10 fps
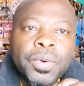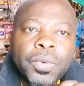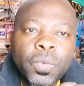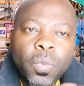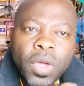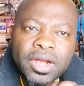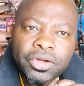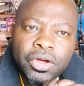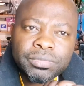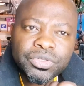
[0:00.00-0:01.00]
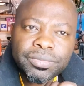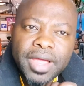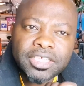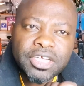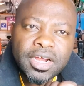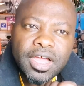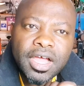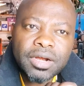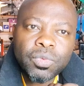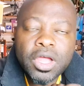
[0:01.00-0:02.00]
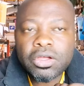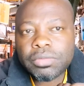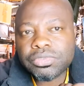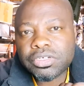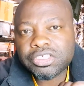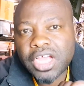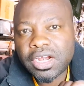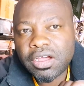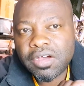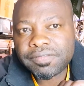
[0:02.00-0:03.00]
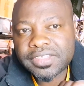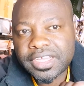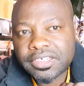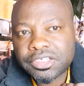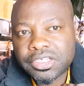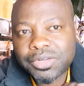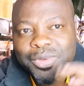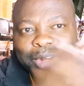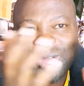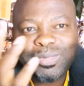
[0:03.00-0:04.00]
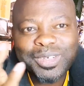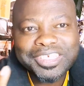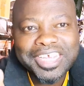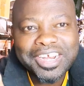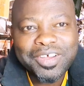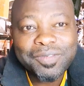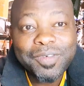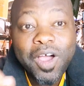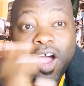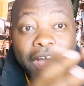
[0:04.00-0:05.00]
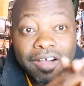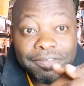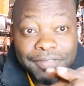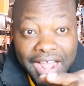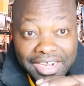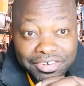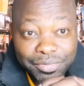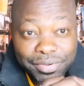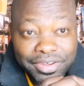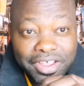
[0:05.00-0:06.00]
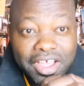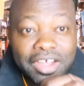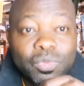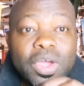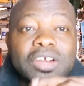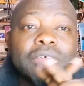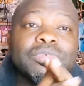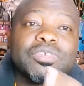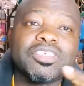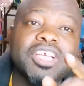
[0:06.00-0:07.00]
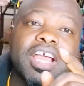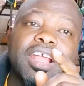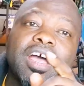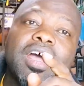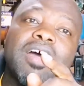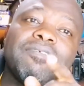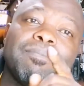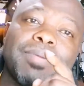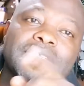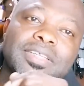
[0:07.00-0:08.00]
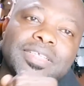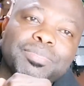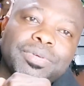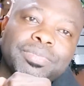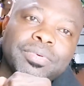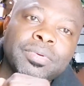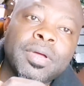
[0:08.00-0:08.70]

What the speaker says: Welcome to my channel. Welcome to the channel of technician. Welcome to the channel of entrepreneur, and welcome to the channel of business people.